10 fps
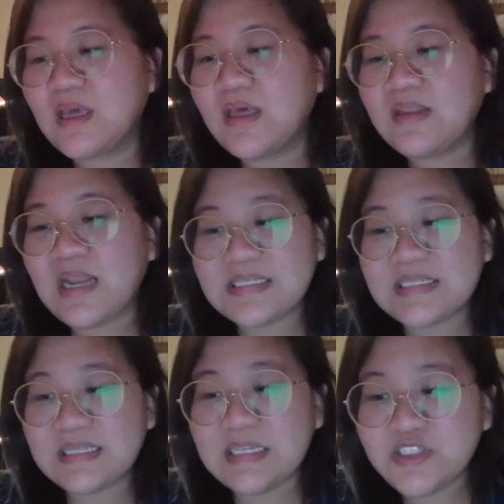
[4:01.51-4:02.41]
The next is
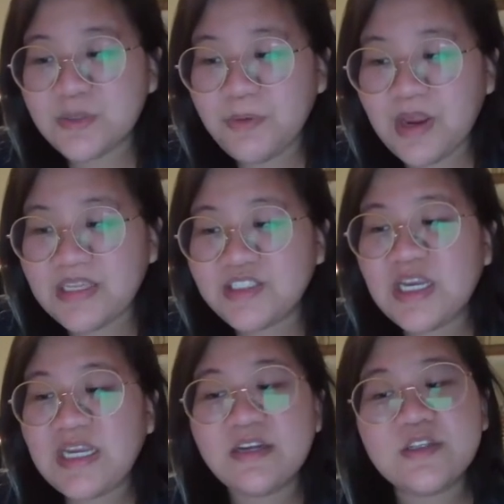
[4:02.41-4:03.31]
a leadership page.
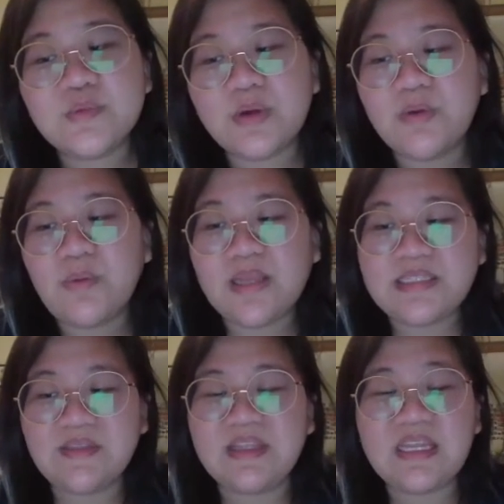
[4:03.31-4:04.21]
Here's where you write
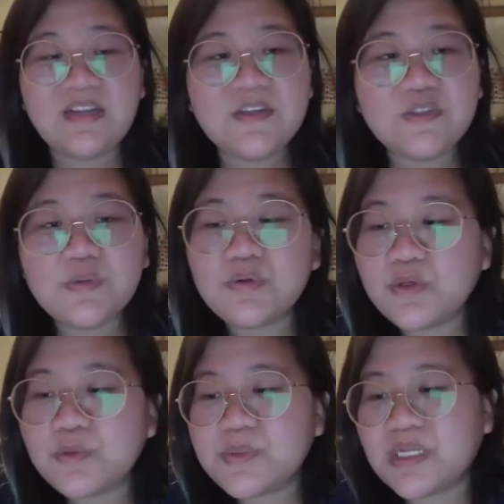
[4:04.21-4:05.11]
down the individual
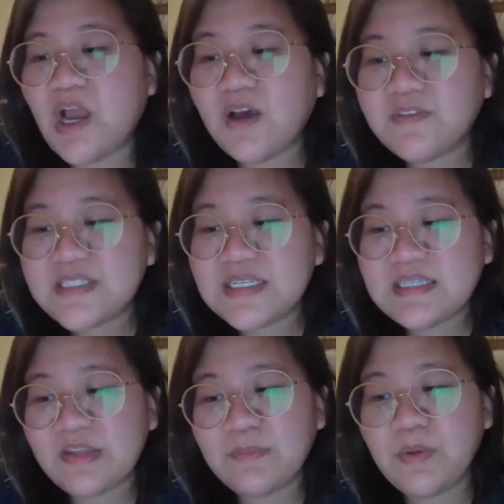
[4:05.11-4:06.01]
groups and offices
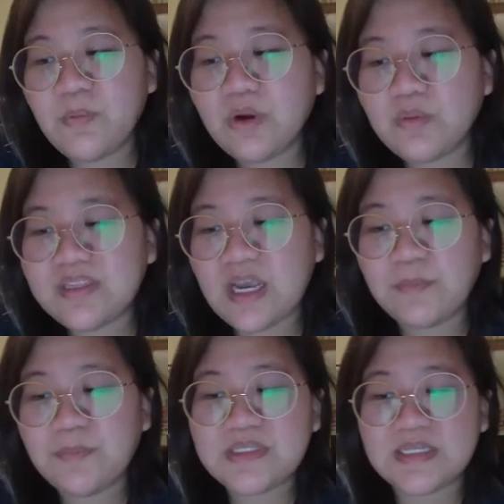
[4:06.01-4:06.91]
that you'll be working with to
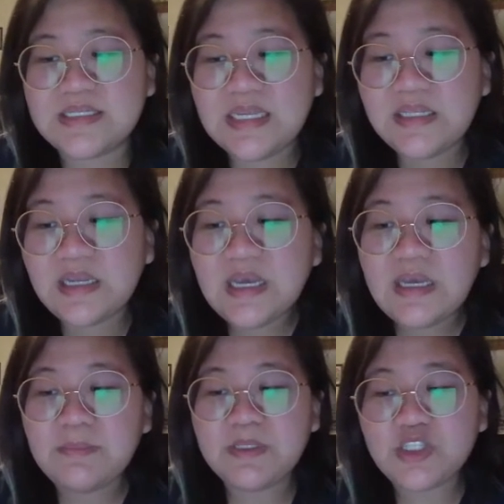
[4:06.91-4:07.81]
help you succeed.
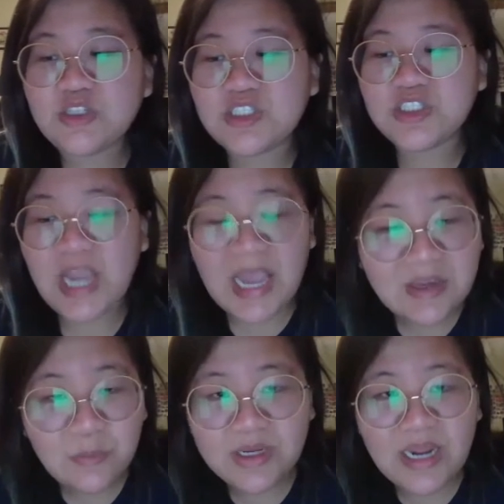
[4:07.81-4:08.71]
Be sure to check
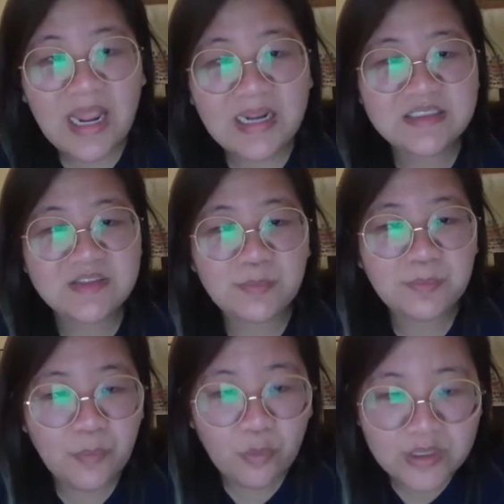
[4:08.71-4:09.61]
what kinds of
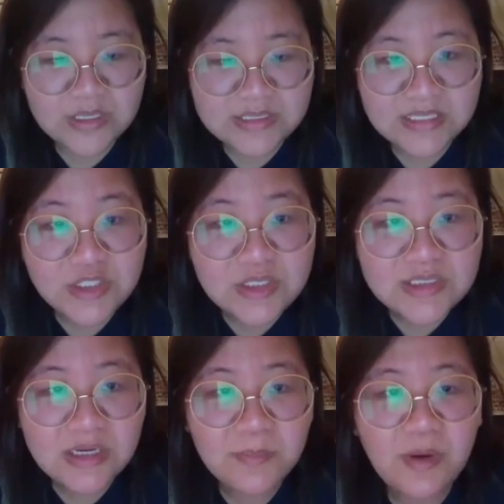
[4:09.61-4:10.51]
organizations
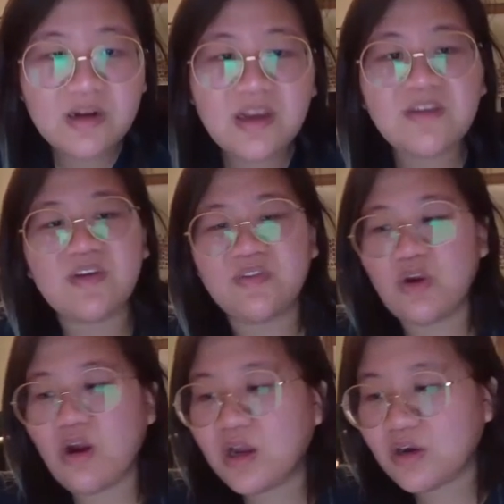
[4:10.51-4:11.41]
they are part of, if
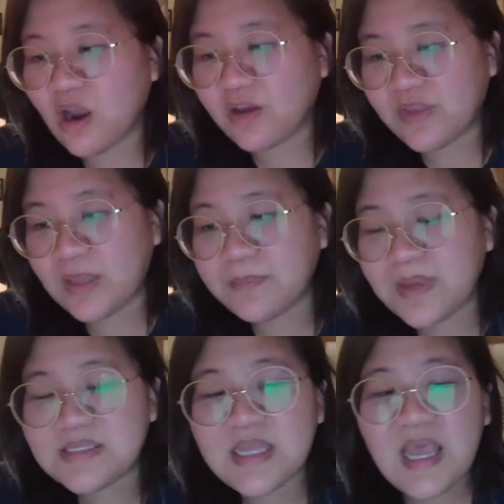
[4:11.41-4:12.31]
they're on or off
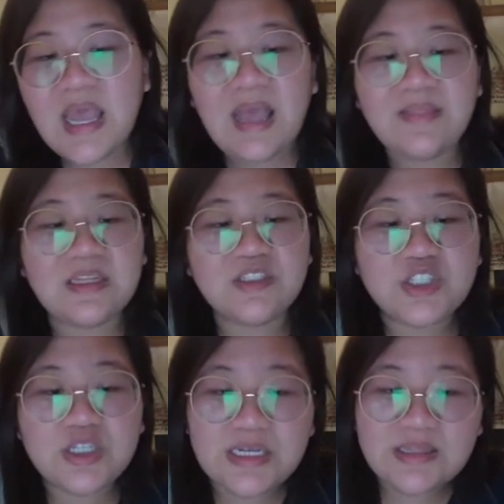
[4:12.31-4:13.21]
campus, and
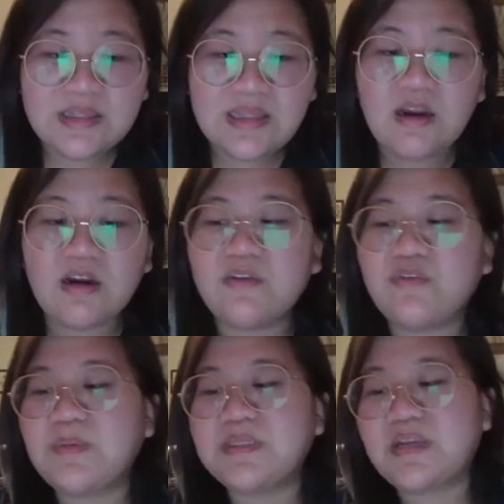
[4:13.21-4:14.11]
ensuring that they are
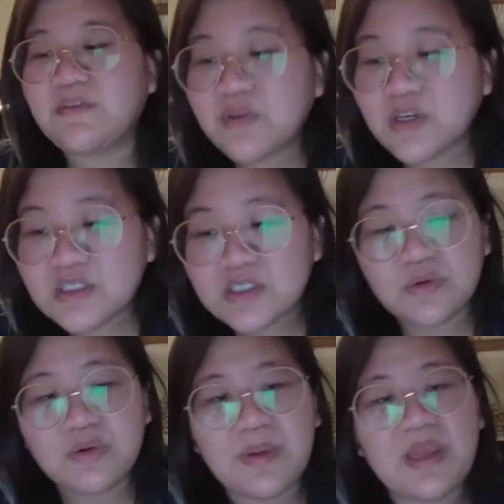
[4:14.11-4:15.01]
from a diverse
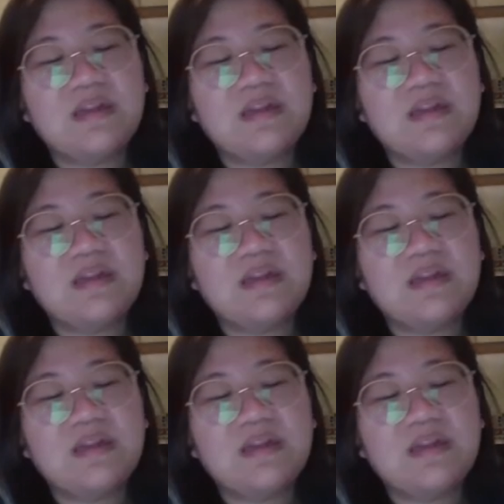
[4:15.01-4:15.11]
group